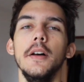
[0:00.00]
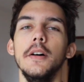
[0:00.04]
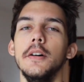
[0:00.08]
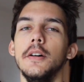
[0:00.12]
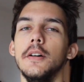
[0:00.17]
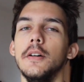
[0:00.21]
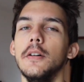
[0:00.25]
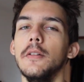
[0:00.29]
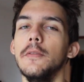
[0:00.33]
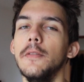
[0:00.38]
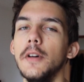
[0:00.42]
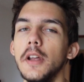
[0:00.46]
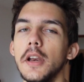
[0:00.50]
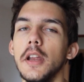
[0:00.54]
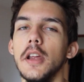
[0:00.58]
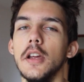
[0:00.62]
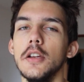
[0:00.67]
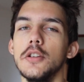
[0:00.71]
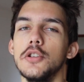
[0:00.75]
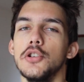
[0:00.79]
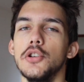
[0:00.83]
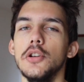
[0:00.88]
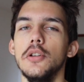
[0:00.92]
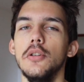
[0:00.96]

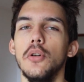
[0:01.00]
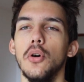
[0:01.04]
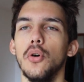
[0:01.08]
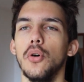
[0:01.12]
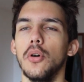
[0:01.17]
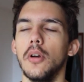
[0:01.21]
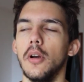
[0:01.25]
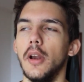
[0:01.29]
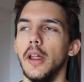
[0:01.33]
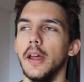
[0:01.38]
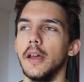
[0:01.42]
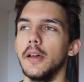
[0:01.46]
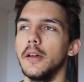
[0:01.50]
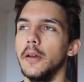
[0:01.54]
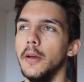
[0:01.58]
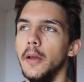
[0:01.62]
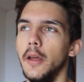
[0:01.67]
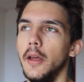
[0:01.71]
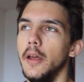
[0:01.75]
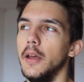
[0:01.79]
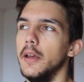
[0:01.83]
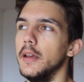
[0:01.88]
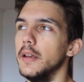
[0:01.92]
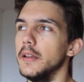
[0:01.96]
variation or like
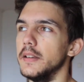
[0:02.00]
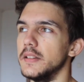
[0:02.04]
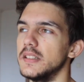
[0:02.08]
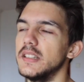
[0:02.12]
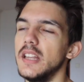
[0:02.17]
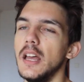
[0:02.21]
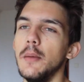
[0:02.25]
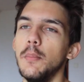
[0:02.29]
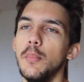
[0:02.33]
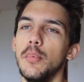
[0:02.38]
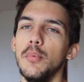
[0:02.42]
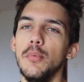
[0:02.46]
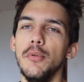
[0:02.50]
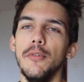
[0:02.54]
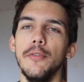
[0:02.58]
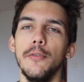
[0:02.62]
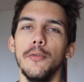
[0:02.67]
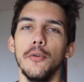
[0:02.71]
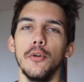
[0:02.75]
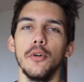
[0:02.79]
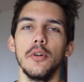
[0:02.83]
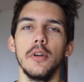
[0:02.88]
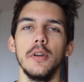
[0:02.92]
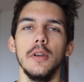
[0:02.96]
a step
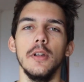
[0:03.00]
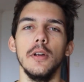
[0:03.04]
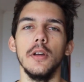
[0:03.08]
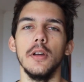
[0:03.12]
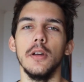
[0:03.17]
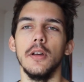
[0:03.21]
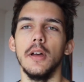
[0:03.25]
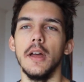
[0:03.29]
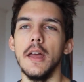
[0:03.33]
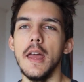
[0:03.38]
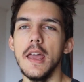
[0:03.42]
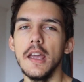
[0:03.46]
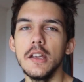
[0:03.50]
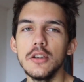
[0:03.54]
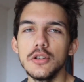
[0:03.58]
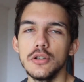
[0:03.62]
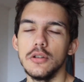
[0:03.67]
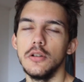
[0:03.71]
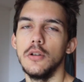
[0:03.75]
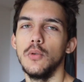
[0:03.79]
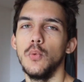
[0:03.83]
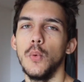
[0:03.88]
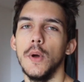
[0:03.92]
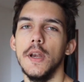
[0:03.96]
before the
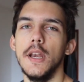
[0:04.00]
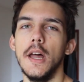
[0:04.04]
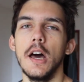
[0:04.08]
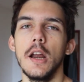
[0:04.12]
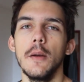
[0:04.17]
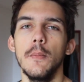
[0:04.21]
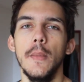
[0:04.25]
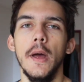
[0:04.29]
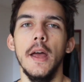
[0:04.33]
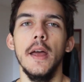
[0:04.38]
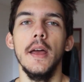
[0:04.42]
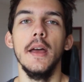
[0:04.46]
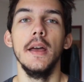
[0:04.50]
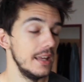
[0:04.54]
actual one arm.